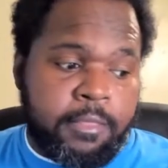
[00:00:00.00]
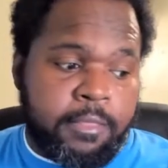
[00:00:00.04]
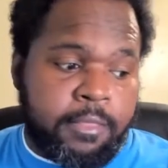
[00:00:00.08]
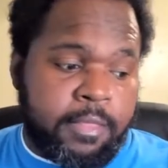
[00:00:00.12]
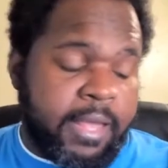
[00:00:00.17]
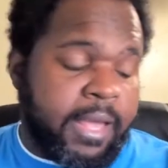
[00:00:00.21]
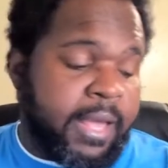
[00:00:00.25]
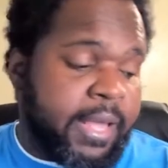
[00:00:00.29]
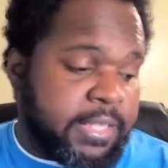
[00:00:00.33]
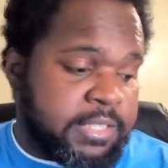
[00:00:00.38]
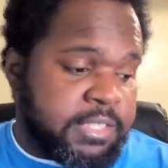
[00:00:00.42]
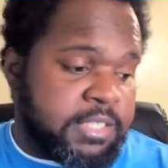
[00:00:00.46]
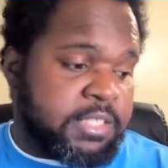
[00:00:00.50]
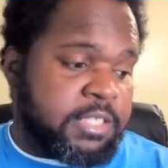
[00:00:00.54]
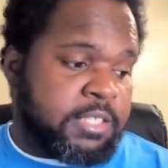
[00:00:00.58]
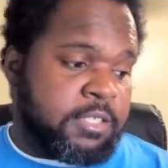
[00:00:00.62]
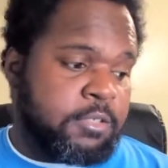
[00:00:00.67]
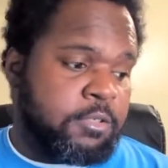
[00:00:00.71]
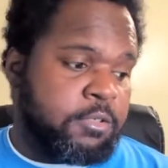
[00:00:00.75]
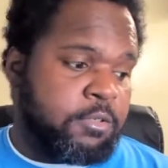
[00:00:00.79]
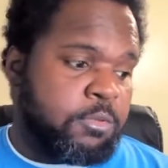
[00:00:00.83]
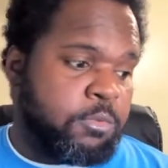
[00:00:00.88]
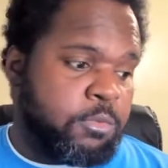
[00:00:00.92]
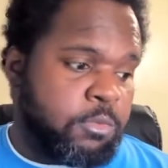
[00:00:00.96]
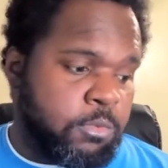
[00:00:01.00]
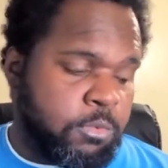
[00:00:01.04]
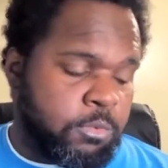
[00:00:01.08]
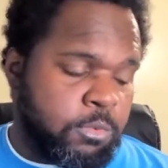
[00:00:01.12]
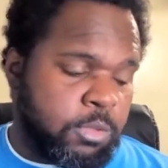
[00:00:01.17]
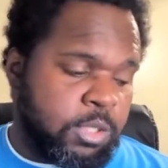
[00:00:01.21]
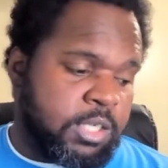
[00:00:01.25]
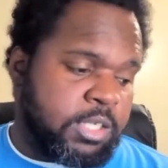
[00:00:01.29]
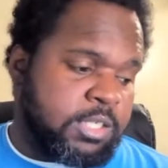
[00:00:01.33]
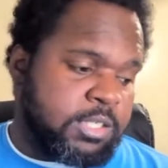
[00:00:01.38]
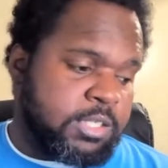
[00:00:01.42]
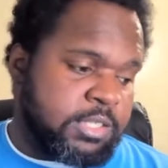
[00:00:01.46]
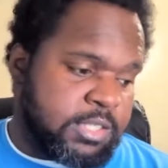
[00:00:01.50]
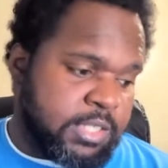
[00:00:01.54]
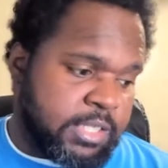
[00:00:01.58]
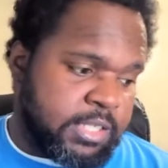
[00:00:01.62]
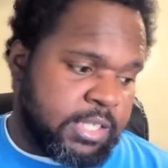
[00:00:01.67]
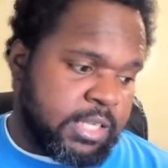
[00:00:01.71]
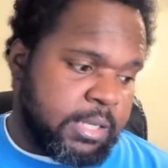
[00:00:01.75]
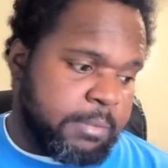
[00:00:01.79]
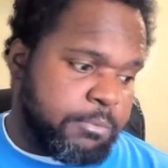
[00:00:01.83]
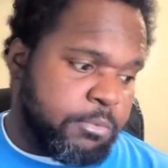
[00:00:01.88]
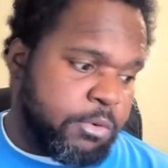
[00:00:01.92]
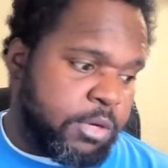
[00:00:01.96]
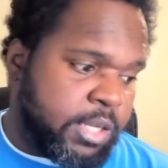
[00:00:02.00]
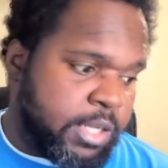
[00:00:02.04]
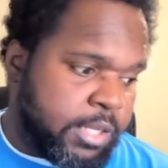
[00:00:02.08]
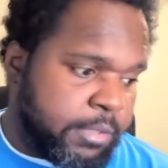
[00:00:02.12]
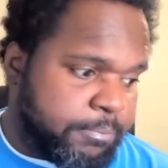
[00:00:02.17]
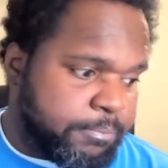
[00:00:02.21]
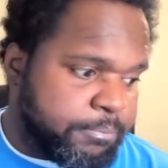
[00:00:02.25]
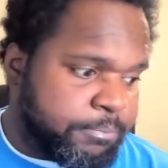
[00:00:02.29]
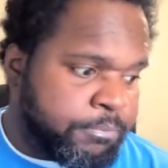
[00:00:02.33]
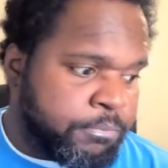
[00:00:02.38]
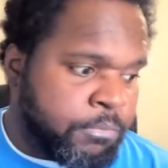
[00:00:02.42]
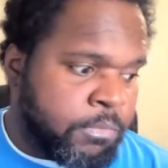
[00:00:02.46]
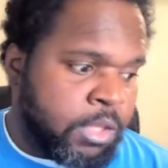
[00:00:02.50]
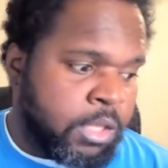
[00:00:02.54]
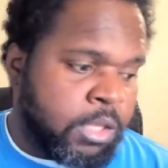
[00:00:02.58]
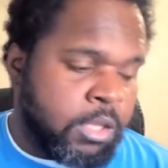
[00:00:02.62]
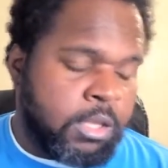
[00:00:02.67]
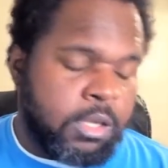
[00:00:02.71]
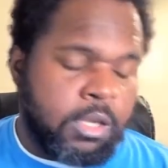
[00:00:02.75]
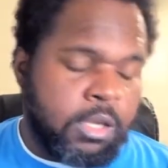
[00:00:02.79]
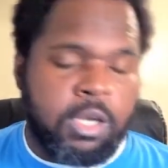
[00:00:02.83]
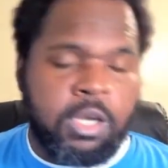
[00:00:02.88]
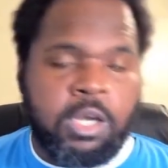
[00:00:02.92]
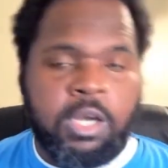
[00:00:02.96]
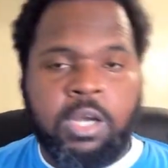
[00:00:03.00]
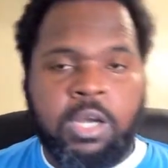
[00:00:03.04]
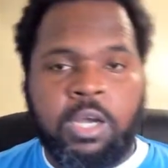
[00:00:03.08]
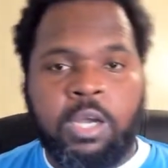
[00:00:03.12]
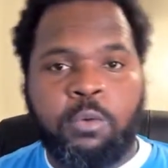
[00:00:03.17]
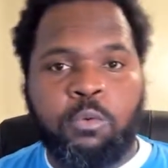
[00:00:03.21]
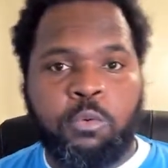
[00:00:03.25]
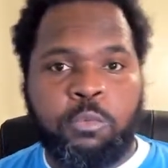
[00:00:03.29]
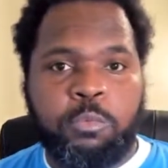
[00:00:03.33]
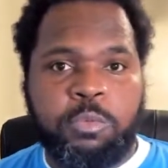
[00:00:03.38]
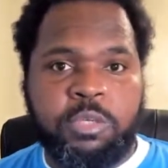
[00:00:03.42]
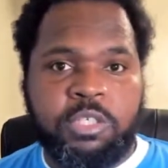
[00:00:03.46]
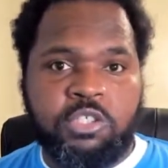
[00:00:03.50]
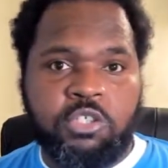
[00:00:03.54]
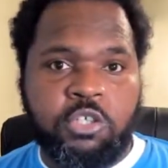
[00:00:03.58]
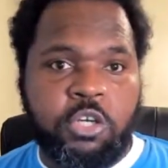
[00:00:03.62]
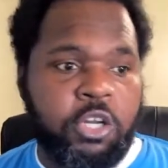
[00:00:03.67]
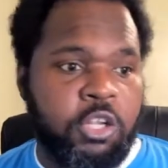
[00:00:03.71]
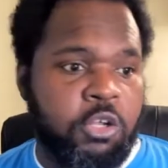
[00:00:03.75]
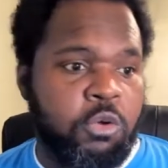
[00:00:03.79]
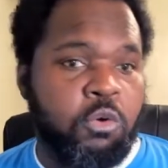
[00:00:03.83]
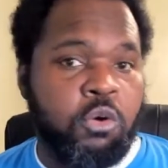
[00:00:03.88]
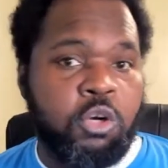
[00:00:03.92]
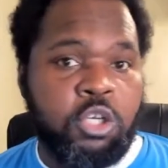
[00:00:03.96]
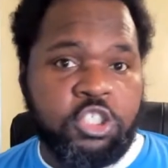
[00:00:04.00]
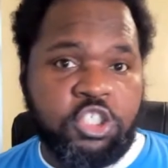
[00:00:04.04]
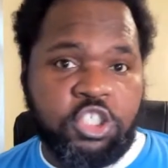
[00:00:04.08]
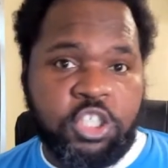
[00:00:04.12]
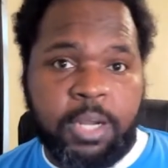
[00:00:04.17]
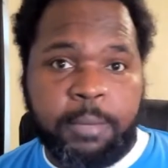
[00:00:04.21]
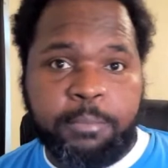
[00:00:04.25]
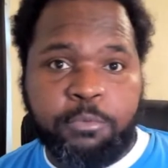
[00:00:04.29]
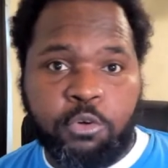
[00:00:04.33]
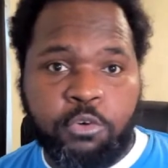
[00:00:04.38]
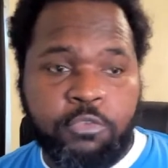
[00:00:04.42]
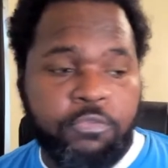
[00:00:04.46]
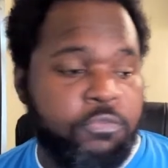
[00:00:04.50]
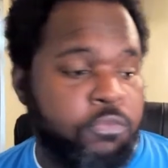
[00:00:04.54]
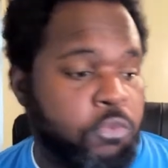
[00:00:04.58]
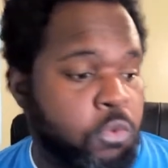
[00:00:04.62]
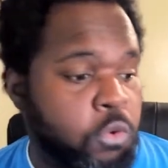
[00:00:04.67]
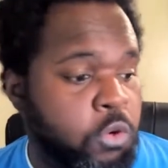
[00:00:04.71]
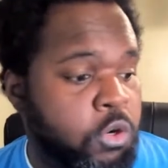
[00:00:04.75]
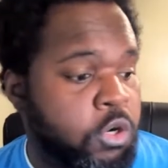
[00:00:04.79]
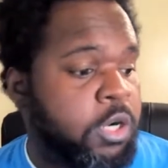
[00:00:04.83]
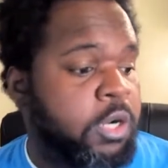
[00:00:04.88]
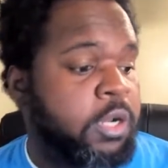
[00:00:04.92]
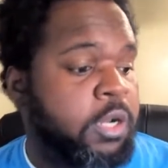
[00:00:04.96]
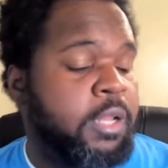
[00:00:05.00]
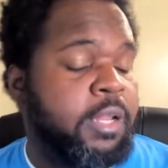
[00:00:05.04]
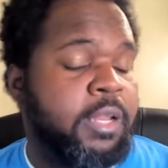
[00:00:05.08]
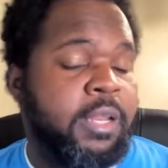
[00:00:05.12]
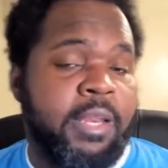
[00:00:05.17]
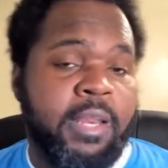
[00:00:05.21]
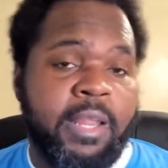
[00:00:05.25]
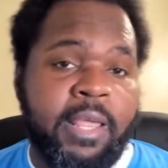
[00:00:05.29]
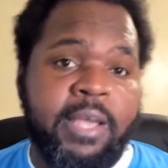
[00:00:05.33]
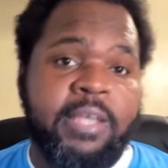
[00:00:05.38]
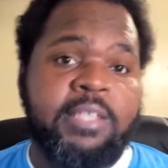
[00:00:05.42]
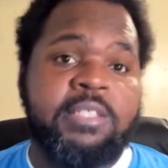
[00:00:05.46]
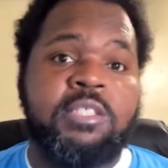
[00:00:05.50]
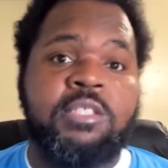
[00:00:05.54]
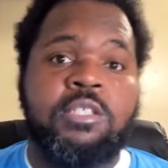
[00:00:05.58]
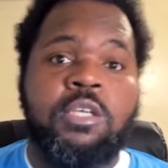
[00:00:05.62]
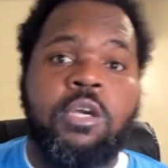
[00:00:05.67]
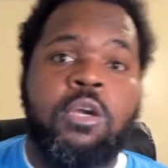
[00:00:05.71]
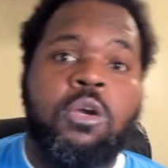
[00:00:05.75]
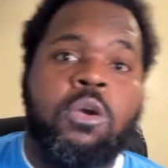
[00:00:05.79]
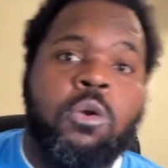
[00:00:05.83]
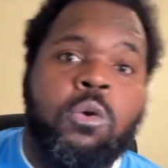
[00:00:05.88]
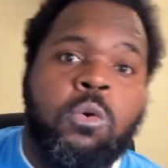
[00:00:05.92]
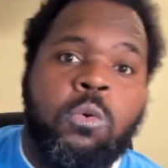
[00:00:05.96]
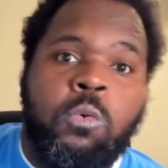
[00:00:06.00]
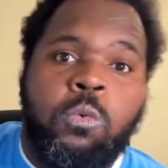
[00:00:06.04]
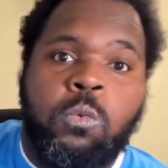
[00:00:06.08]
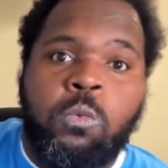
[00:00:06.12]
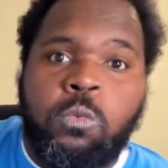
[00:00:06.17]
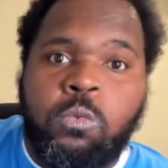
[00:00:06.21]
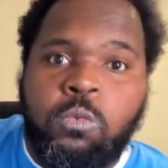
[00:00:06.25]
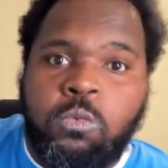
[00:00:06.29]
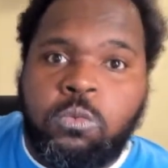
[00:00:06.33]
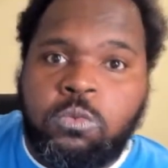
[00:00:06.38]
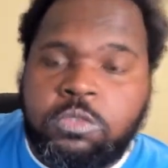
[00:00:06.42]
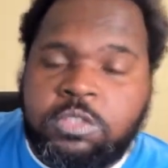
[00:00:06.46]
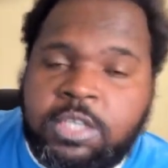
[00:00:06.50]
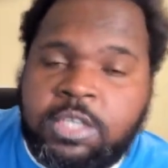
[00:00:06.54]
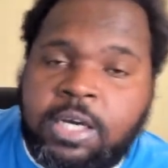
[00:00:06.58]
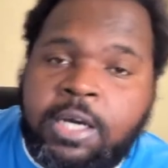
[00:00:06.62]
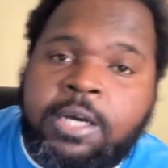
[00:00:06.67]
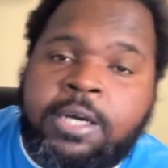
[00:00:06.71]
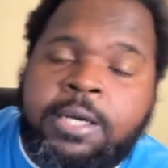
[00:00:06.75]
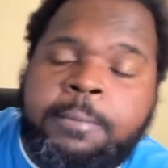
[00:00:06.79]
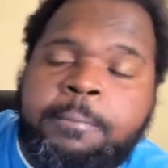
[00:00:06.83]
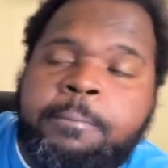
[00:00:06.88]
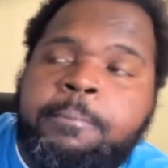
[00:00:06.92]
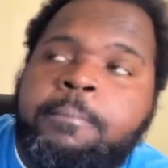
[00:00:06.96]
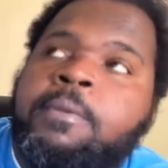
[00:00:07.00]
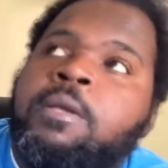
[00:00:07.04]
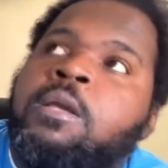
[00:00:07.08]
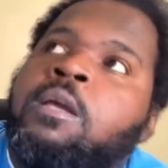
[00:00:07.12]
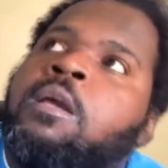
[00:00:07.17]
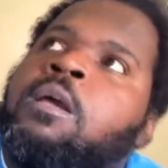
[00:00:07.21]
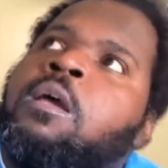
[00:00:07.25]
that was a deep reading. Uh, will be starting on chapter four next time.